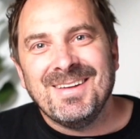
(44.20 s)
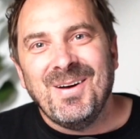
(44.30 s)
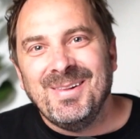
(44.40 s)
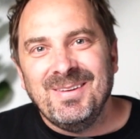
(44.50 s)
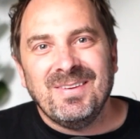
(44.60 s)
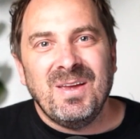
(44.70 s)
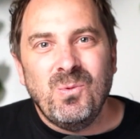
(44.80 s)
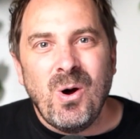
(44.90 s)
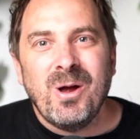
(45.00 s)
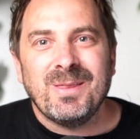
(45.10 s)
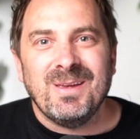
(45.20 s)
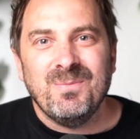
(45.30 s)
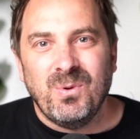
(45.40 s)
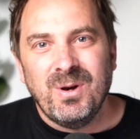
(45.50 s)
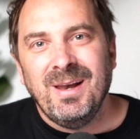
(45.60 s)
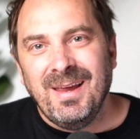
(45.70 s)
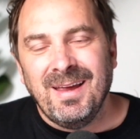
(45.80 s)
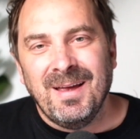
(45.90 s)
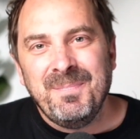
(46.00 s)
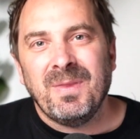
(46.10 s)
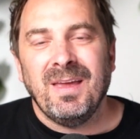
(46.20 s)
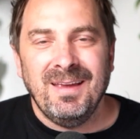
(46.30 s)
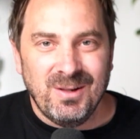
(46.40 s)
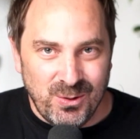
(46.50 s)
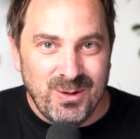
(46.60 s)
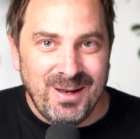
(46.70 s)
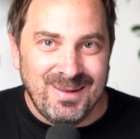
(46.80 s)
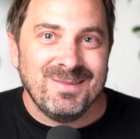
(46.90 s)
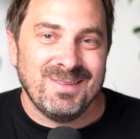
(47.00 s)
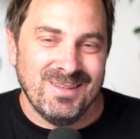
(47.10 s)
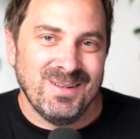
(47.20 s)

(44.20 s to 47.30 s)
can only see work that you put in here, including the